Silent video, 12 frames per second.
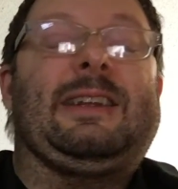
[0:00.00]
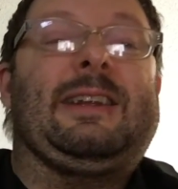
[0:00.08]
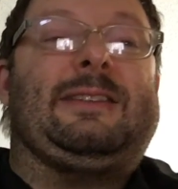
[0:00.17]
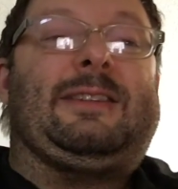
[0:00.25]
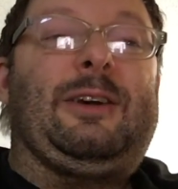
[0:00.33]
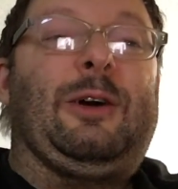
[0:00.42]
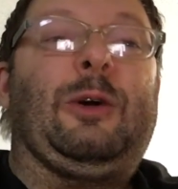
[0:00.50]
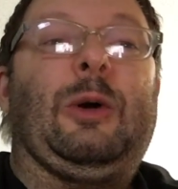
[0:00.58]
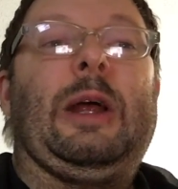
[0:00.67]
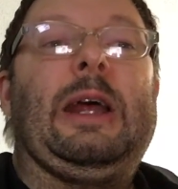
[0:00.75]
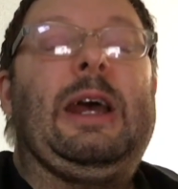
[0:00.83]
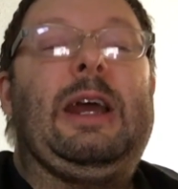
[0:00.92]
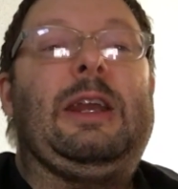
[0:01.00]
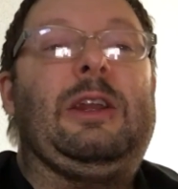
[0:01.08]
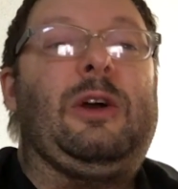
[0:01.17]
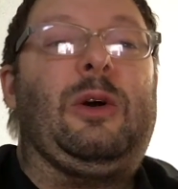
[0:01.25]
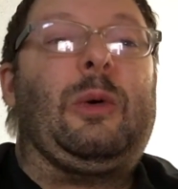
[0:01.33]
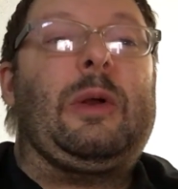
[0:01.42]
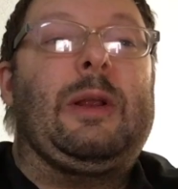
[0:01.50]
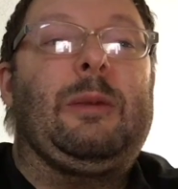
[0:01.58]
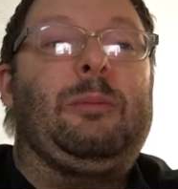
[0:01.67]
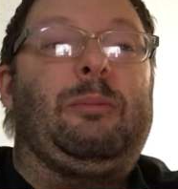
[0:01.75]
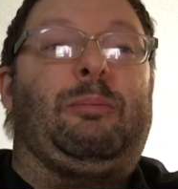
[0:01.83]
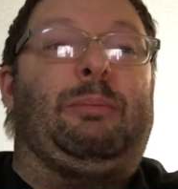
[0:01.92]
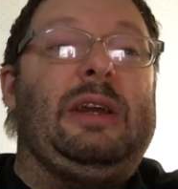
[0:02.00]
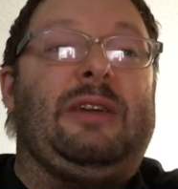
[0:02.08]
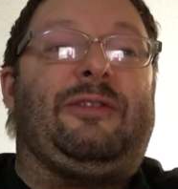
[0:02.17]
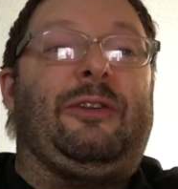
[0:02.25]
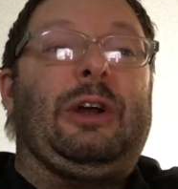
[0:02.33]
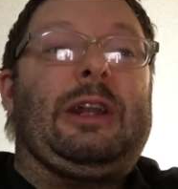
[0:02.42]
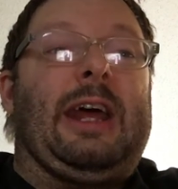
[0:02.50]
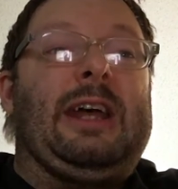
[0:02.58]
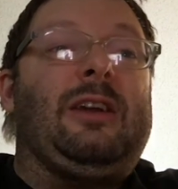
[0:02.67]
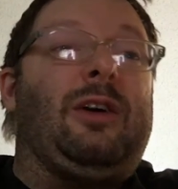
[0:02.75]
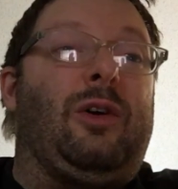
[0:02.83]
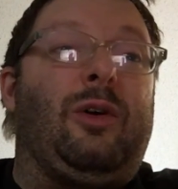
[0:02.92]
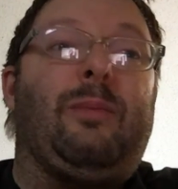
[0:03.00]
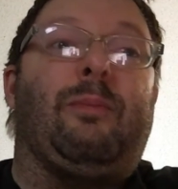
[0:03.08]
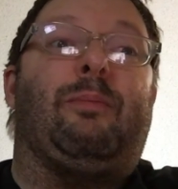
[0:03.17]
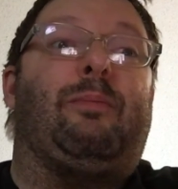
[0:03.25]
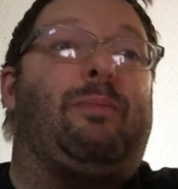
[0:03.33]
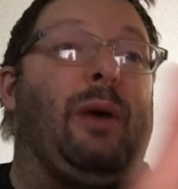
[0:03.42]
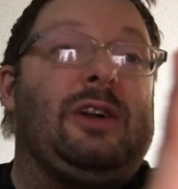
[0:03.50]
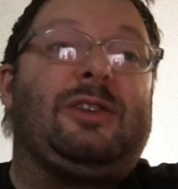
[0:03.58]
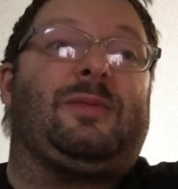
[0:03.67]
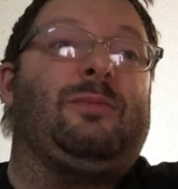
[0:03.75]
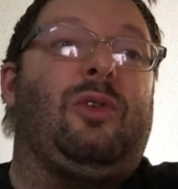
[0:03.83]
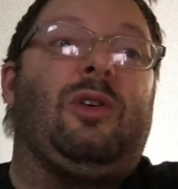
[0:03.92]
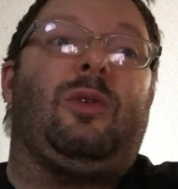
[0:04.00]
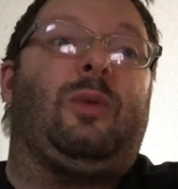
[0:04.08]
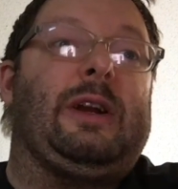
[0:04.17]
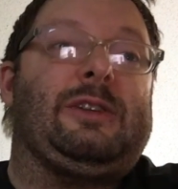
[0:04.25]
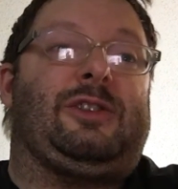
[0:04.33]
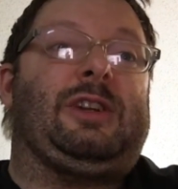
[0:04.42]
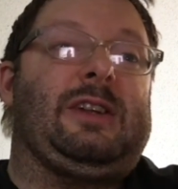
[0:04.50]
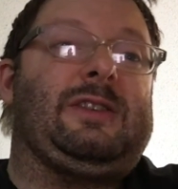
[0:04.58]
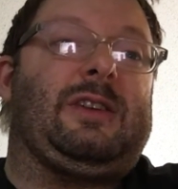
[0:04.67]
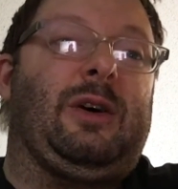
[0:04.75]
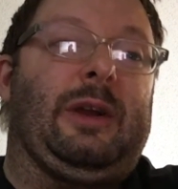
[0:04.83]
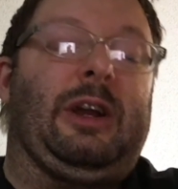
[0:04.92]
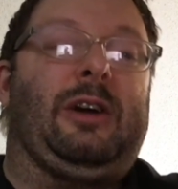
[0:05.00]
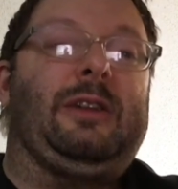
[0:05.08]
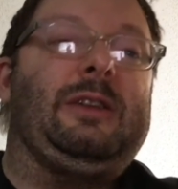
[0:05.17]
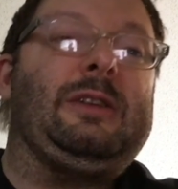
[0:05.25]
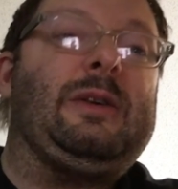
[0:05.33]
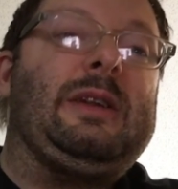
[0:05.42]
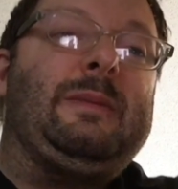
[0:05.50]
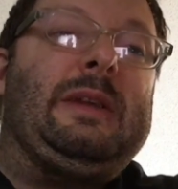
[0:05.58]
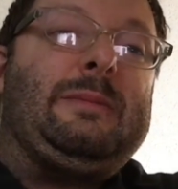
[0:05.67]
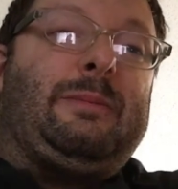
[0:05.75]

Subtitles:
So, Bigfoot and a whole bunch more weird shit is going on. You know what I mean?